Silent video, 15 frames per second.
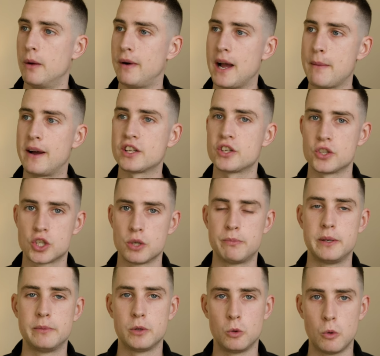I imagine some
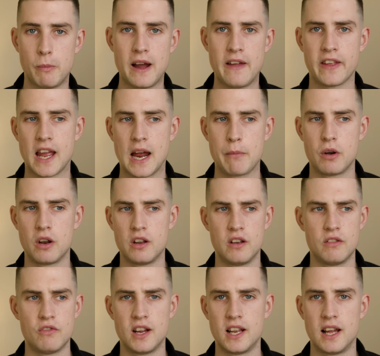people will buy the camera
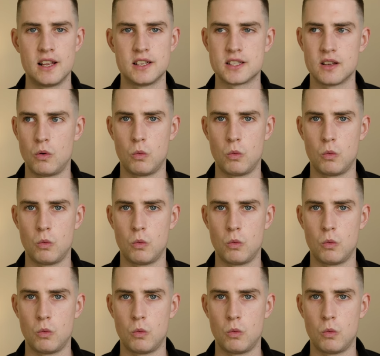and realize,